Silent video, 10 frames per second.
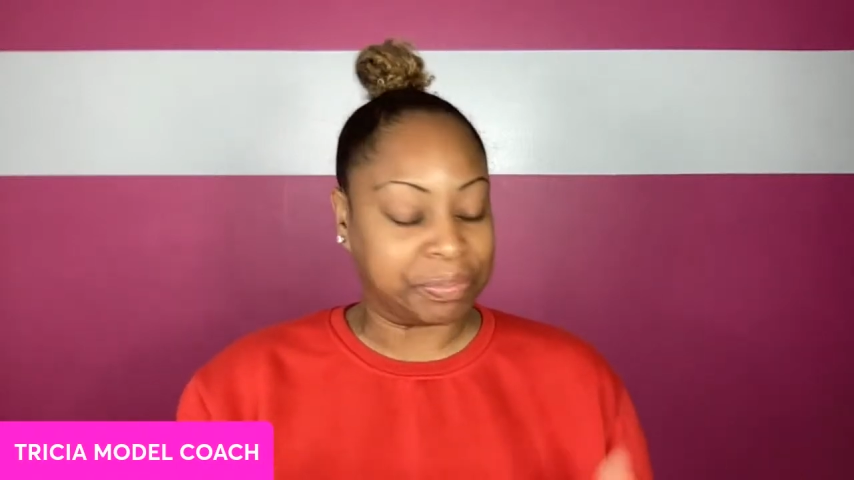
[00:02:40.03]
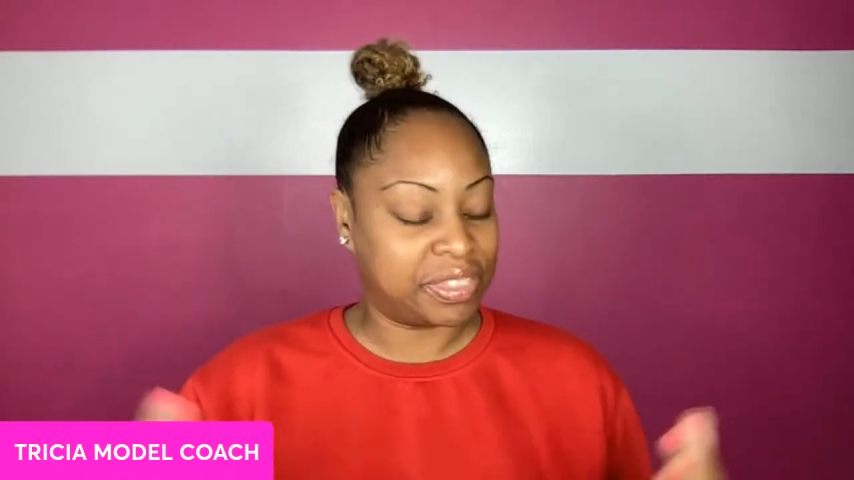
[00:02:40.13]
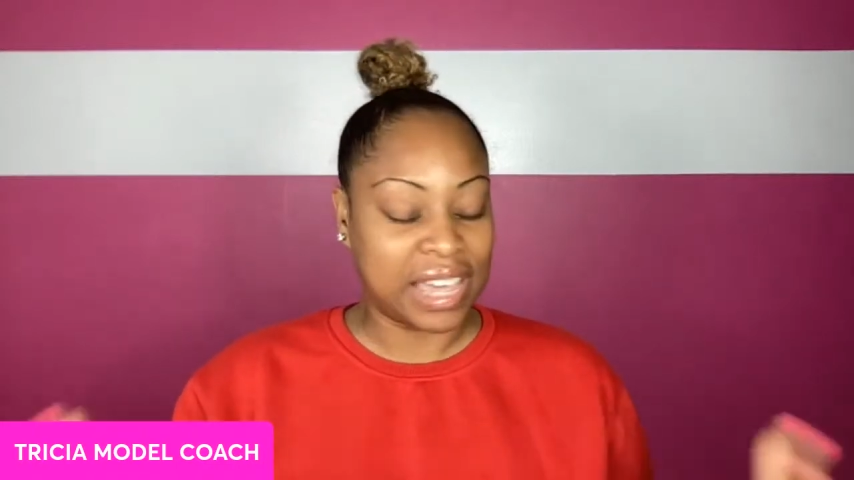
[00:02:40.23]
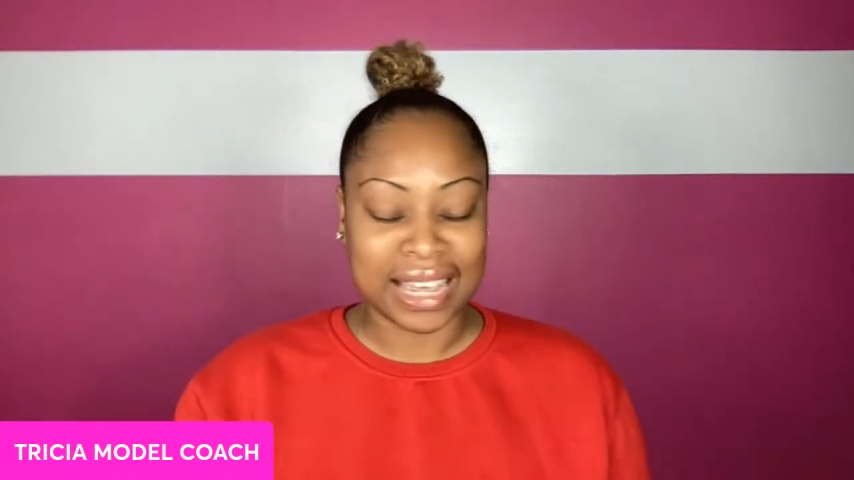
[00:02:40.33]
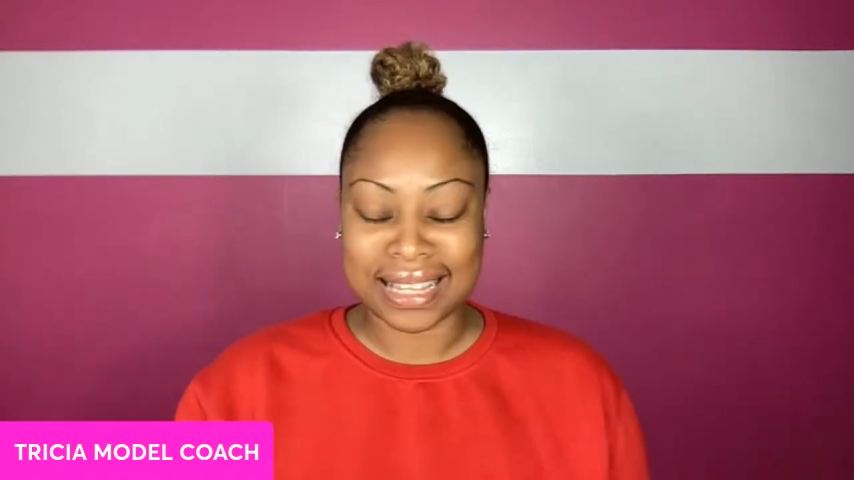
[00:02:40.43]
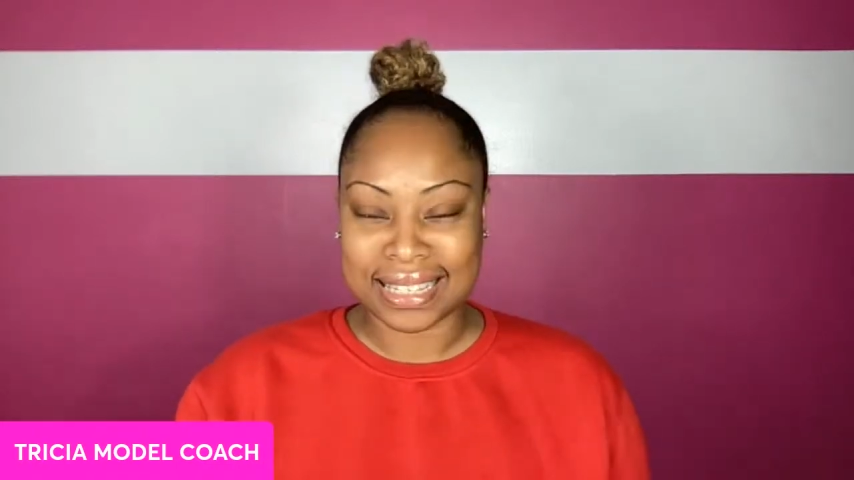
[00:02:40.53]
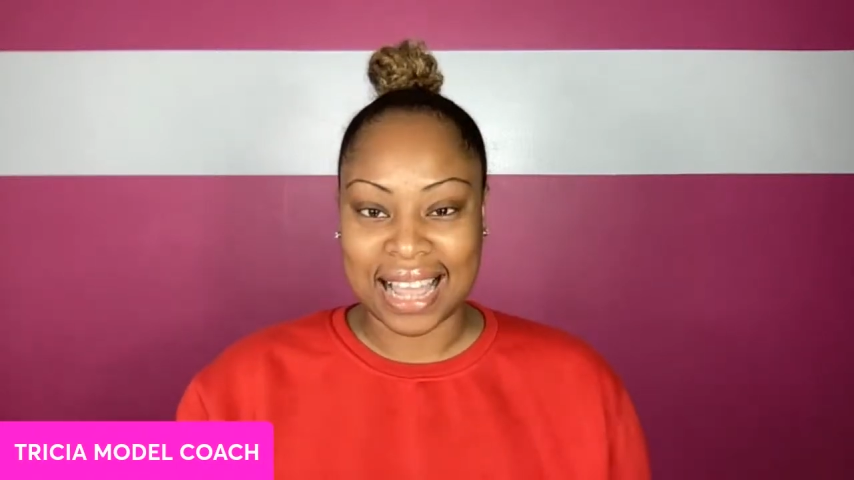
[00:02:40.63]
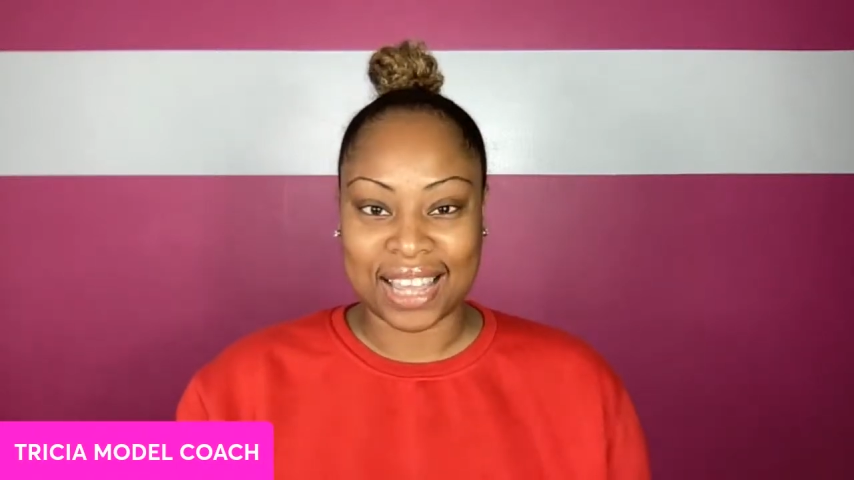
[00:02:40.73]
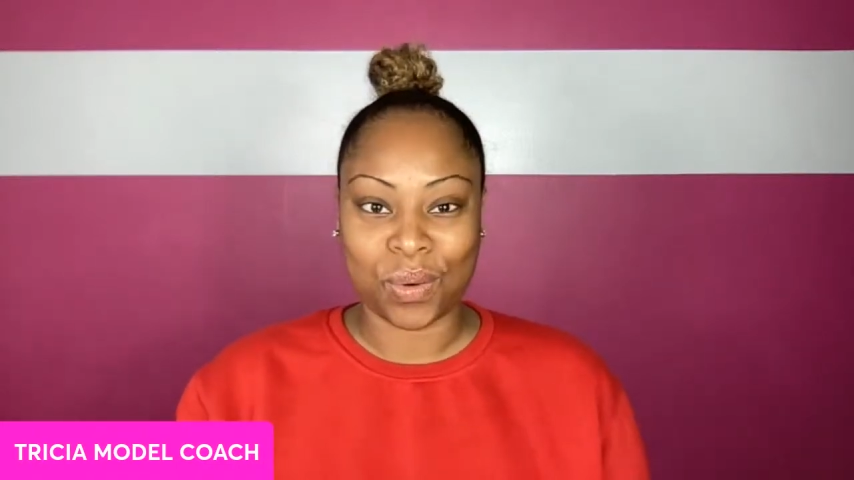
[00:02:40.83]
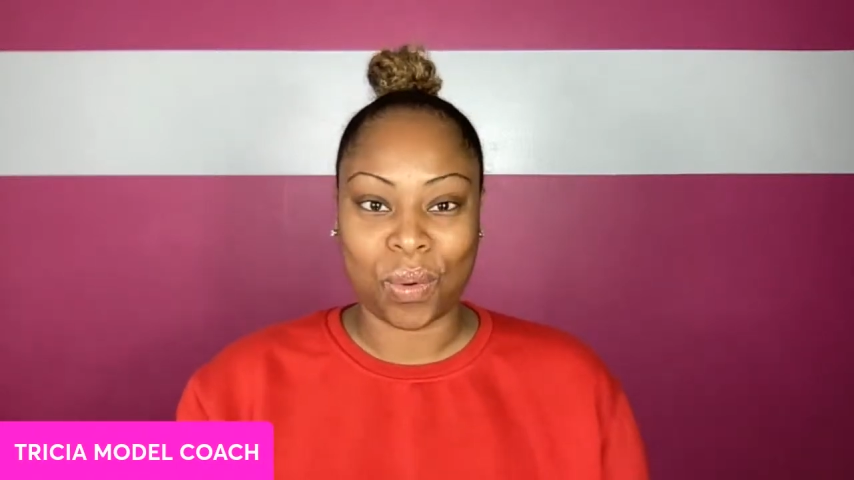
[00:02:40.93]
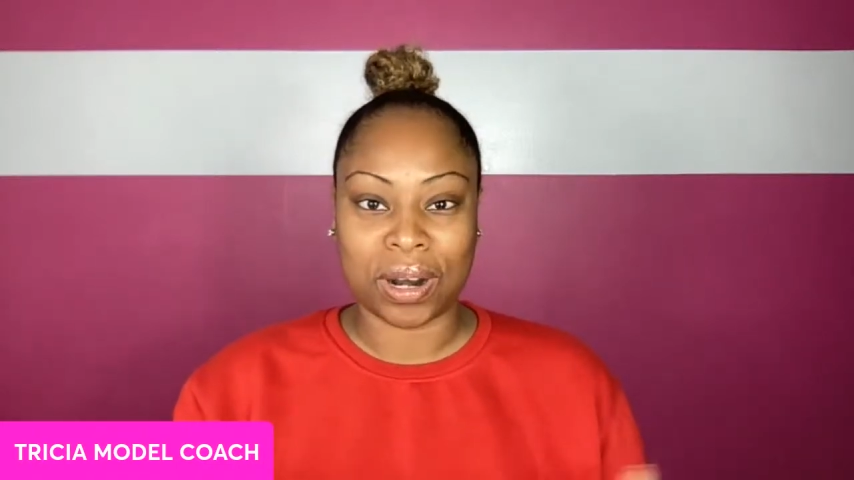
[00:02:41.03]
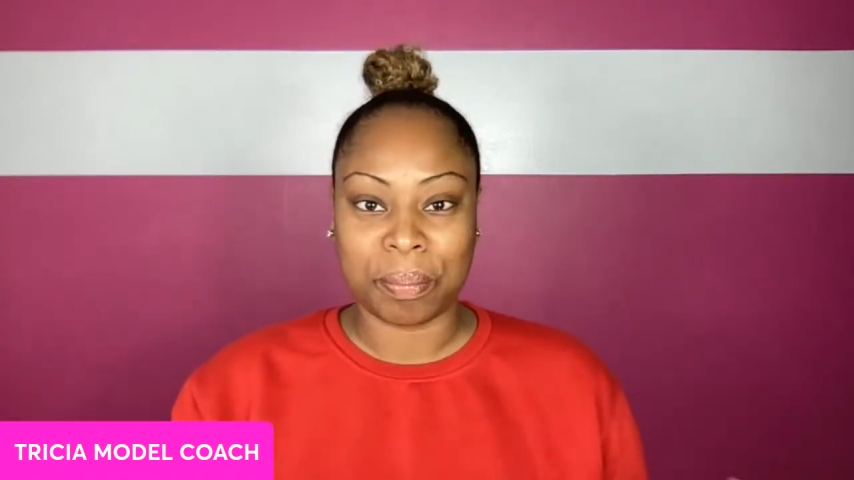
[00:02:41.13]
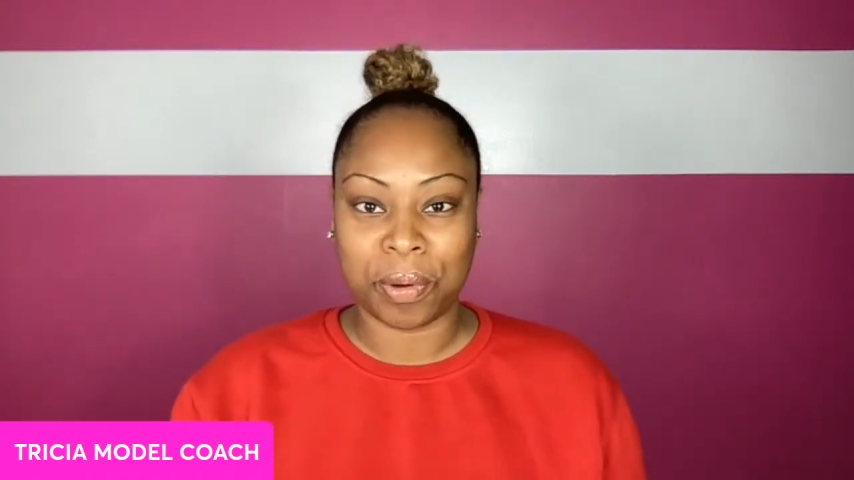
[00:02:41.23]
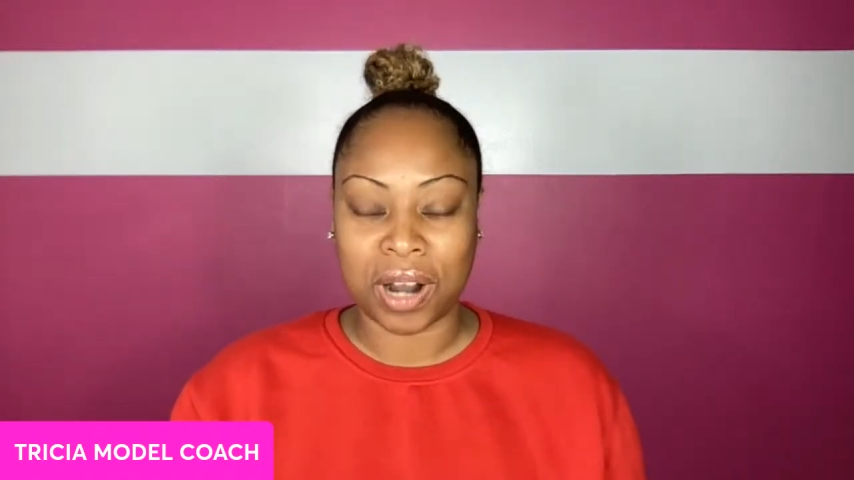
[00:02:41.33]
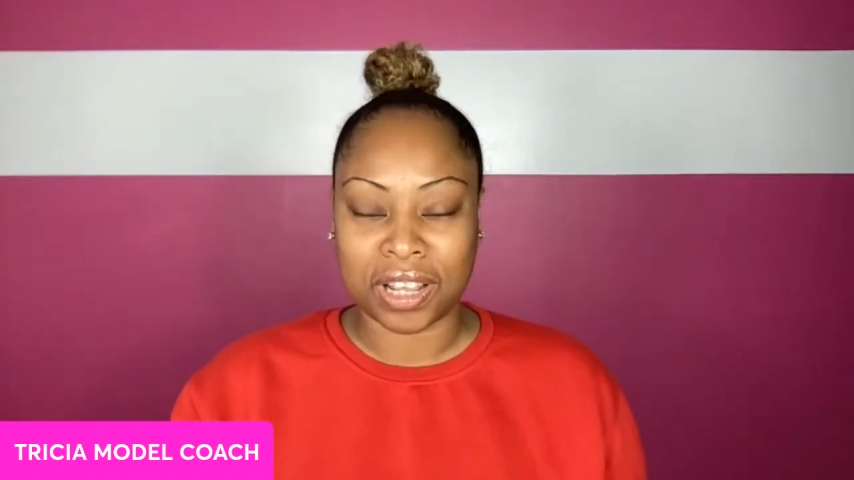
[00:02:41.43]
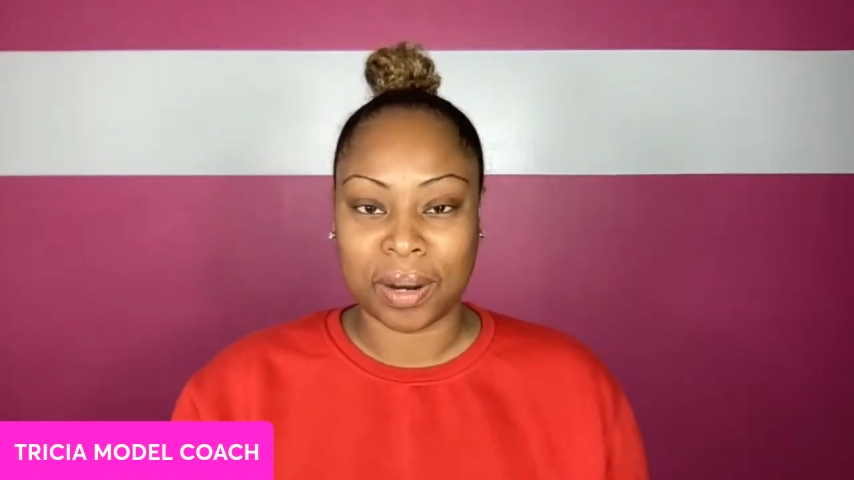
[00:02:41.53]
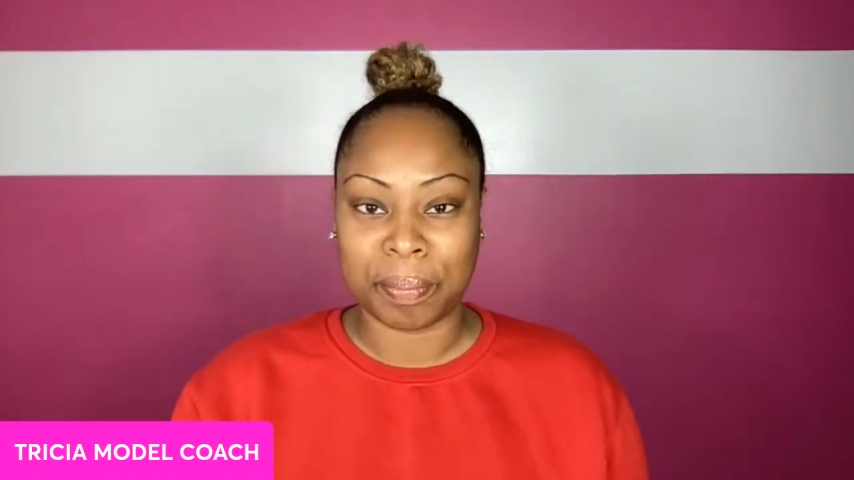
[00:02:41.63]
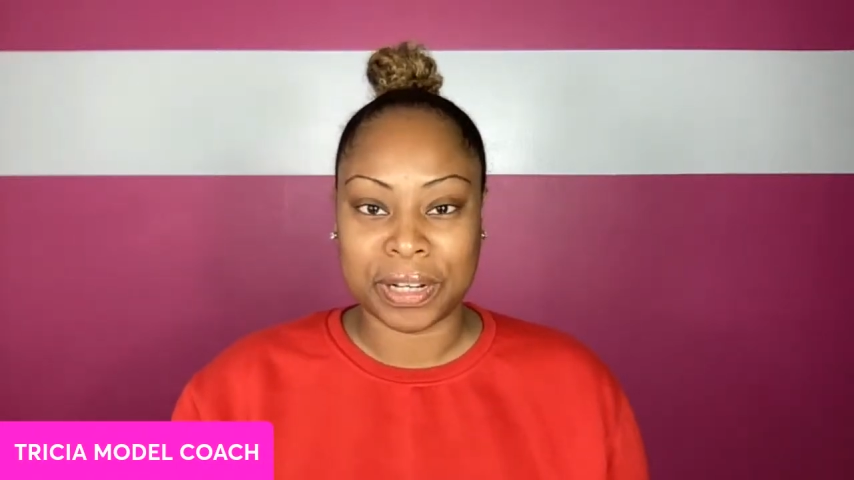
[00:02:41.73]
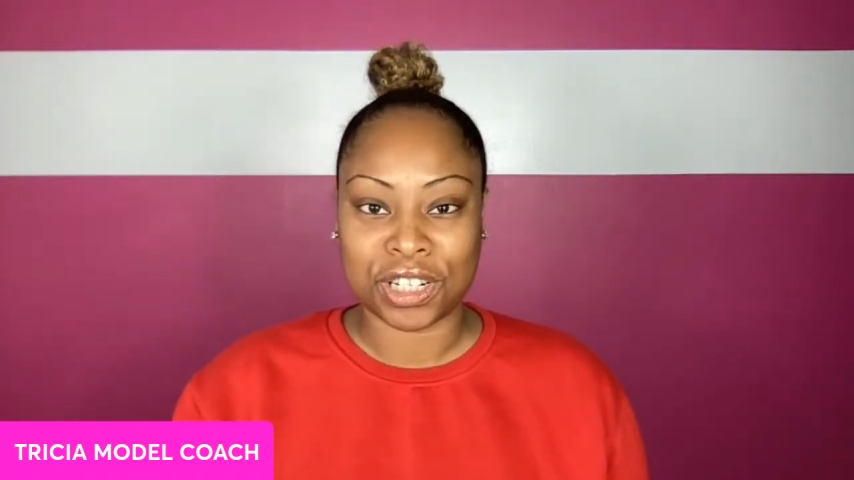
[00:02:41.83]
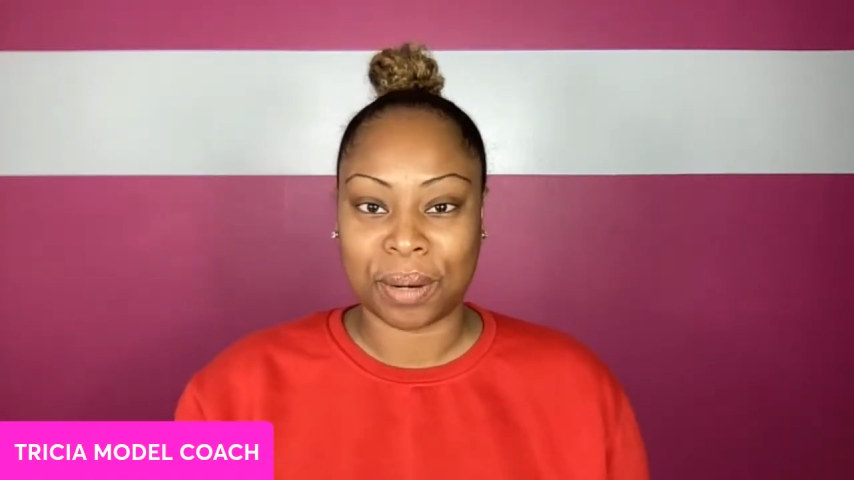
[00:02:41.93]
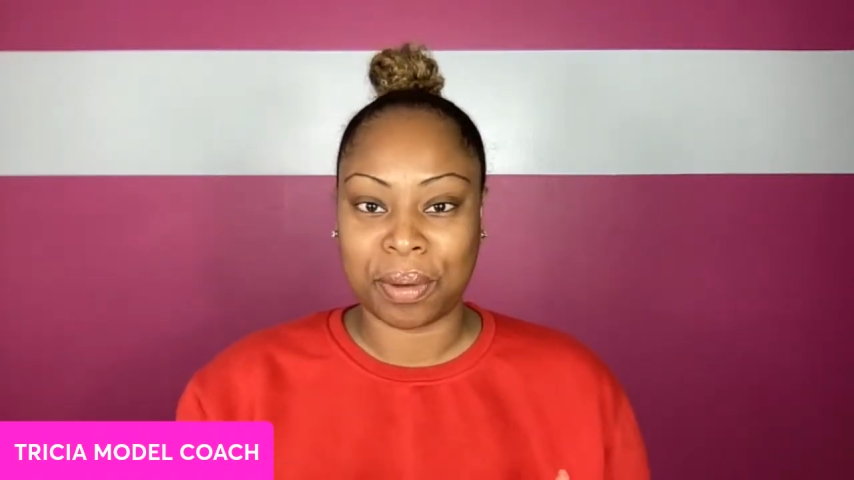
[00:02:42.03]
things that you want to put on your picture,